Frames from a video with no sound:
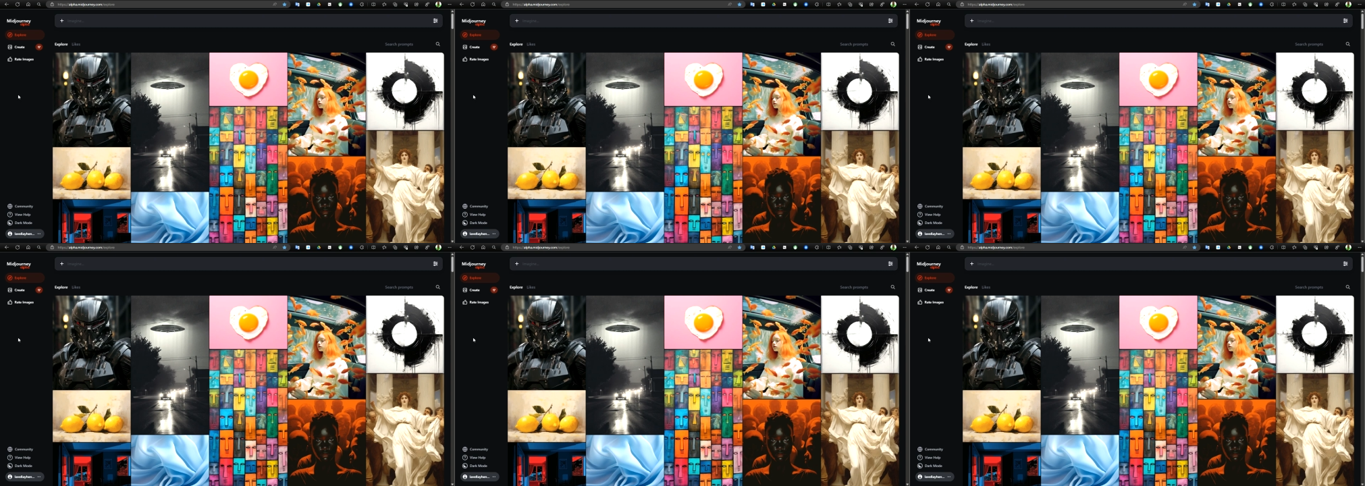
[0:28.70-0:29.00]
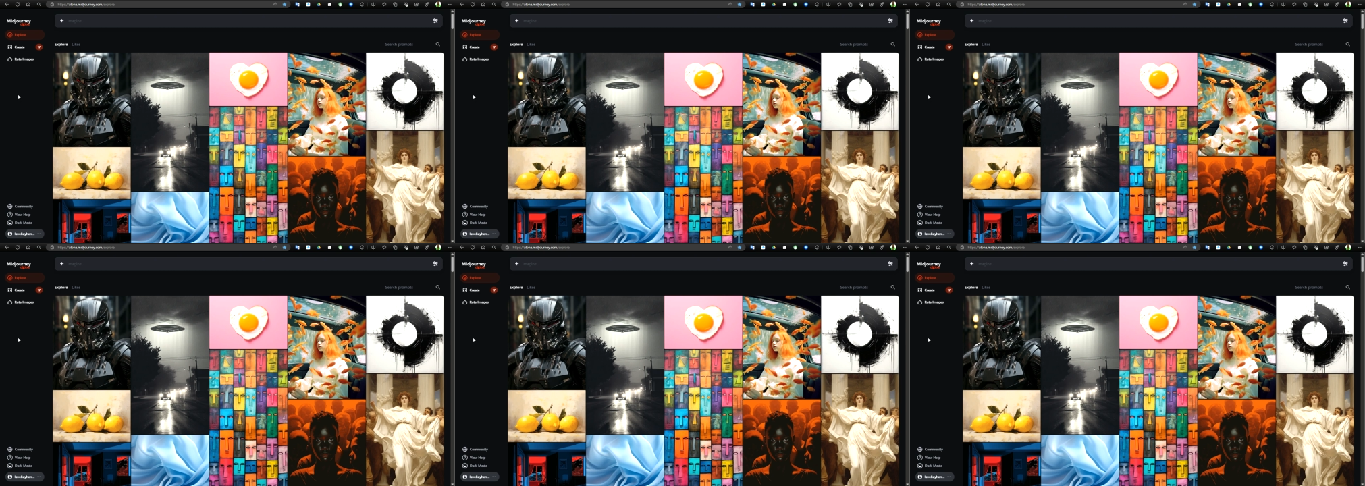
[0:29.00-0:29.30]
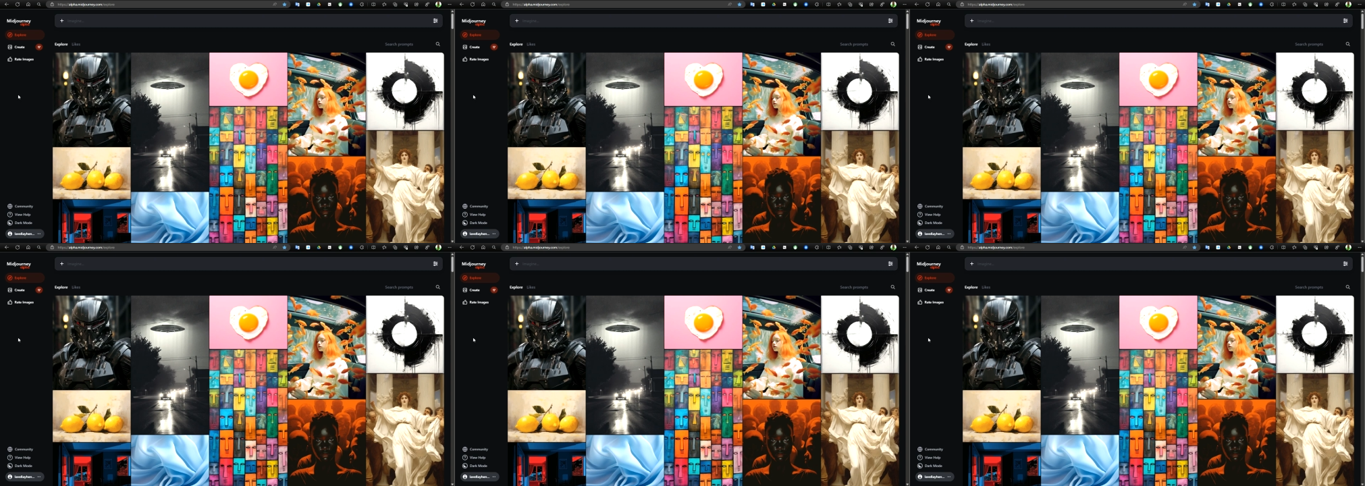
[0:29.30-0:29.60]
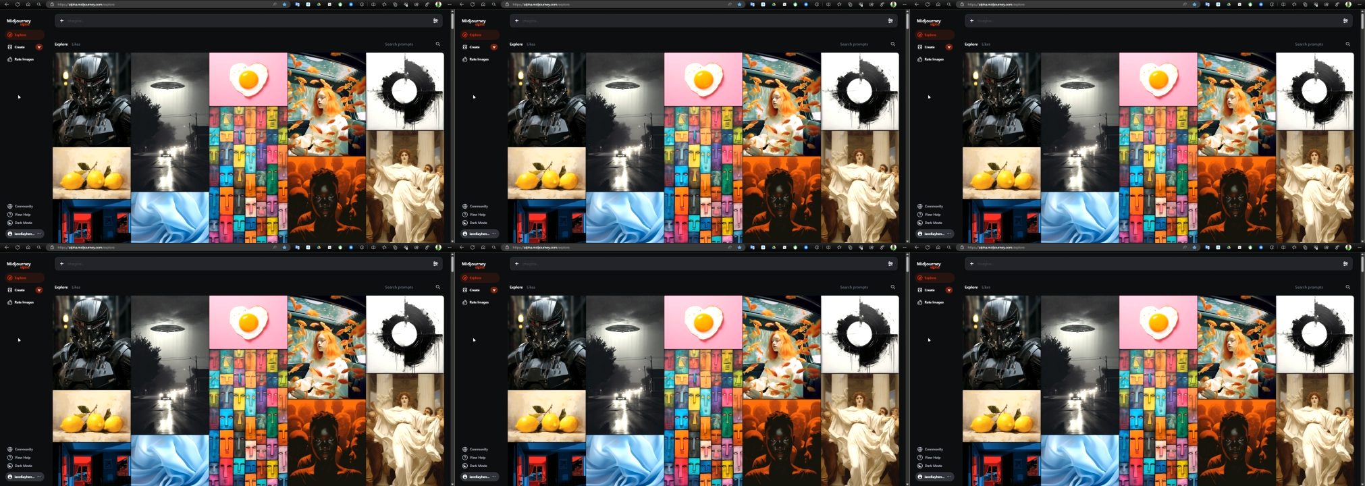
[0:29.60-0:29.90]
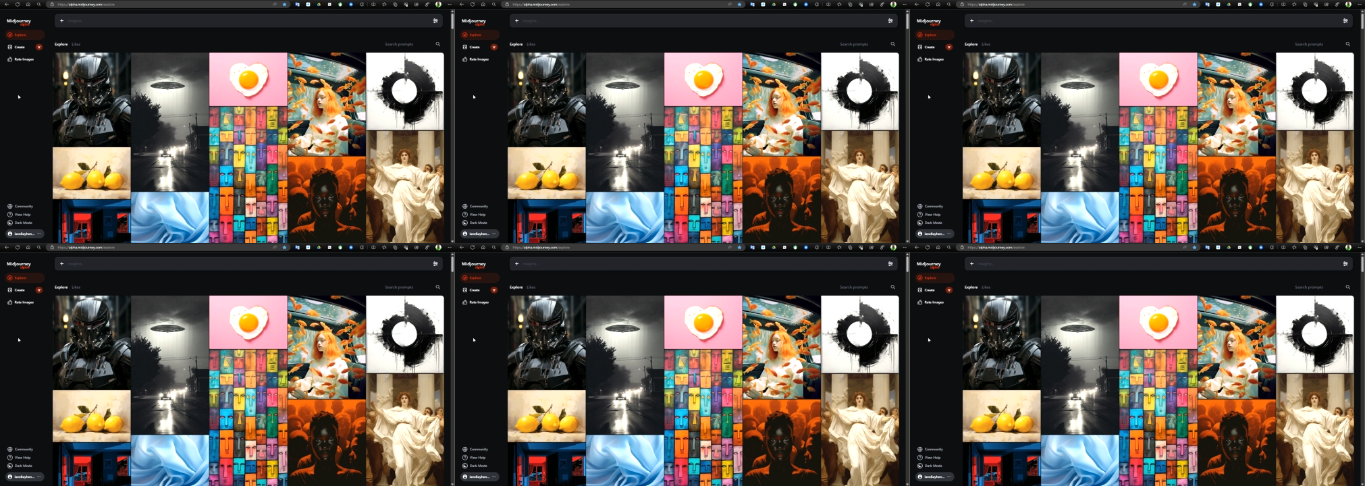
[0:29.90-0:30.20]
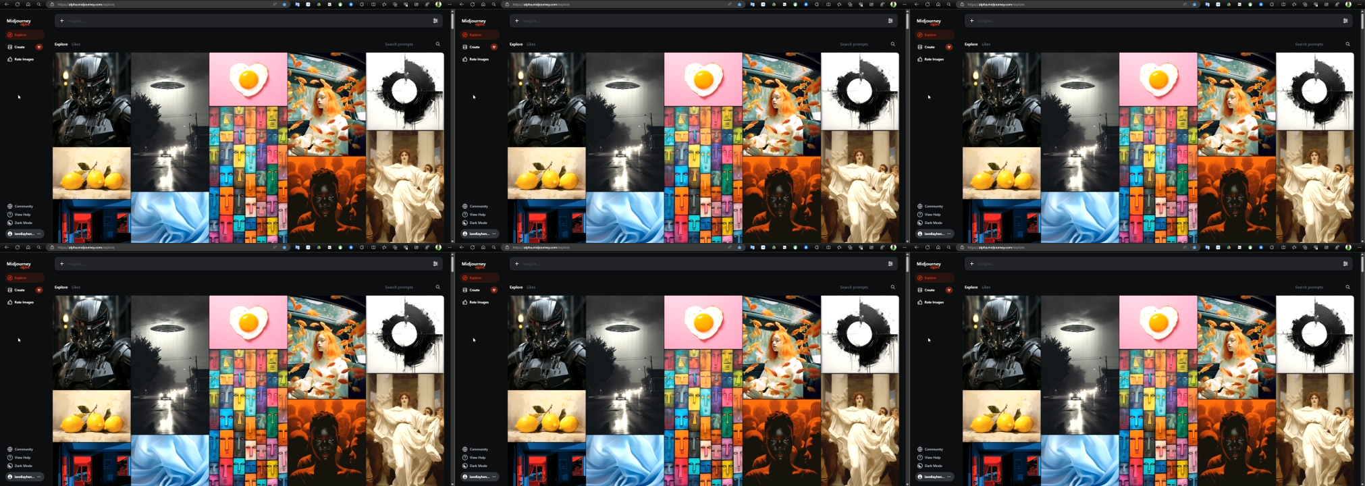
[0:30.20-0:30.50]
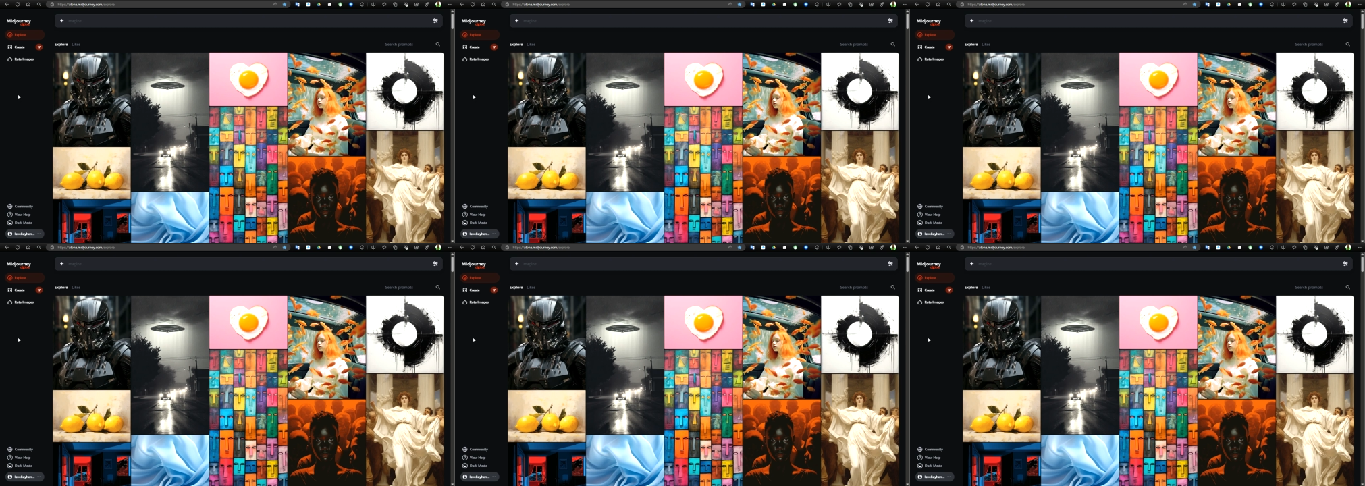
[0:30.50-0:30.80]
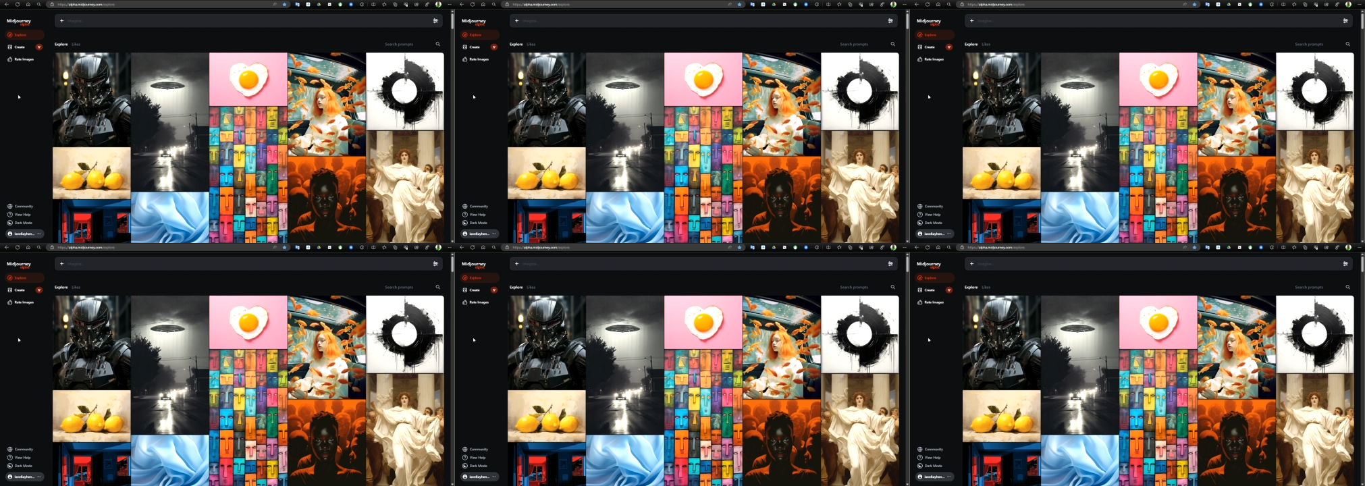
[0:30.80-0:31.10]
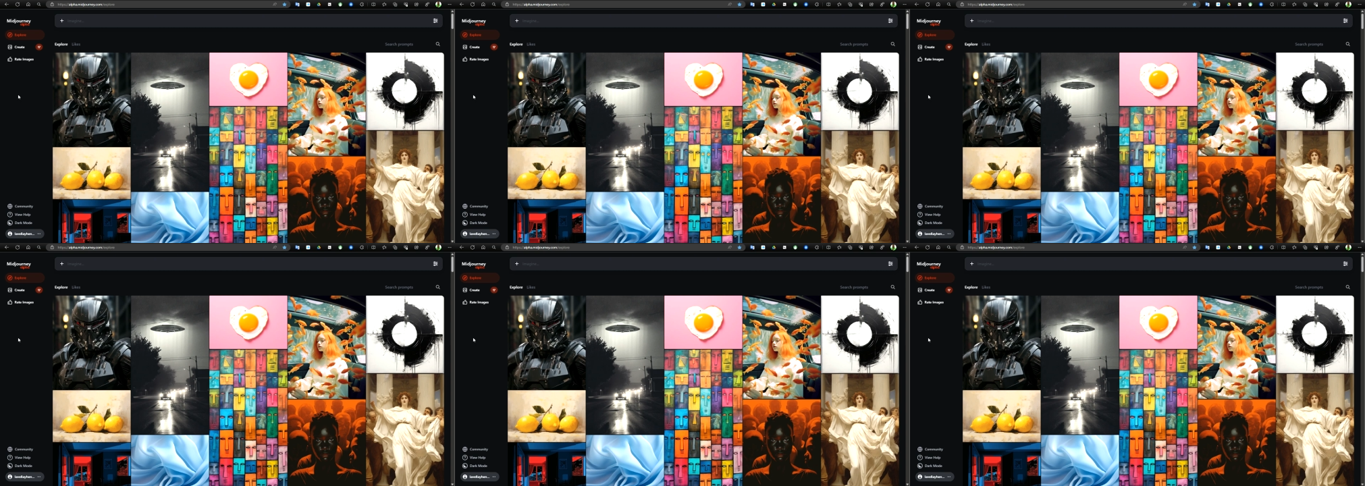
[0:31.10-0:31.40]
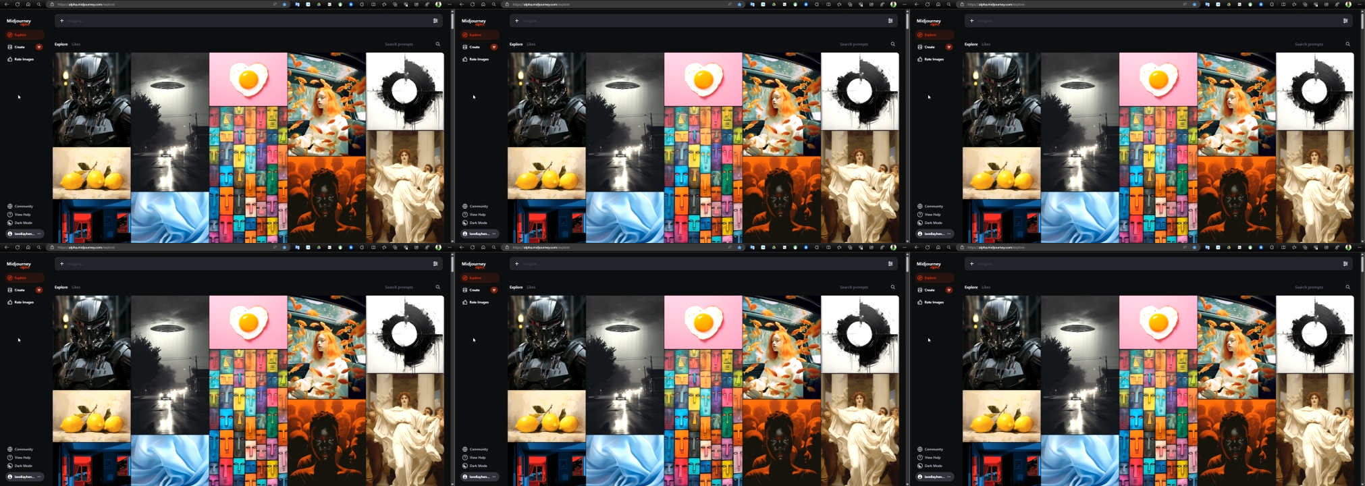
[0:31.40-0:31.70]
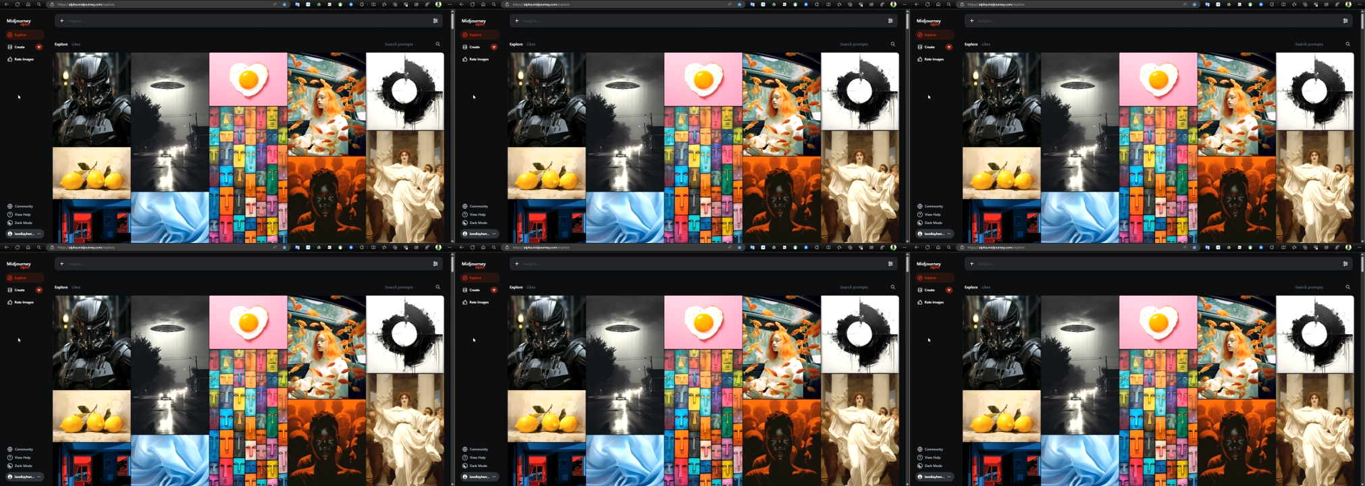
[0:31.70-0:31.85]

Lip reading: No face is visible, so there are no lips to read.